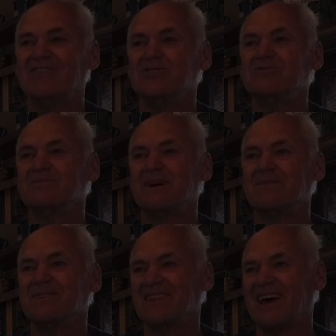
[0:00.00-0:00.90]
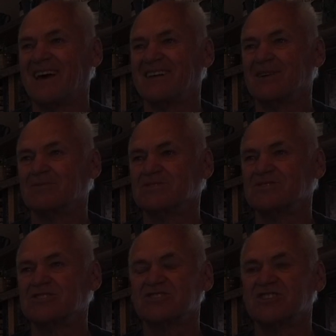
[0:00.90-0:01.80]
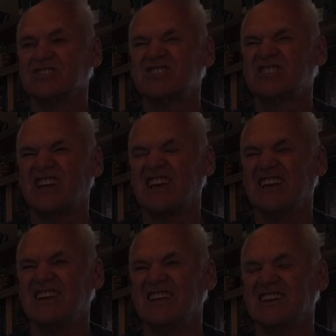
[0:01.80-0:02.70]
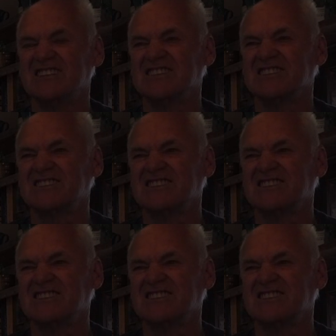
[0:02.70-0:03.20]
I do remember that. There was just a stinging that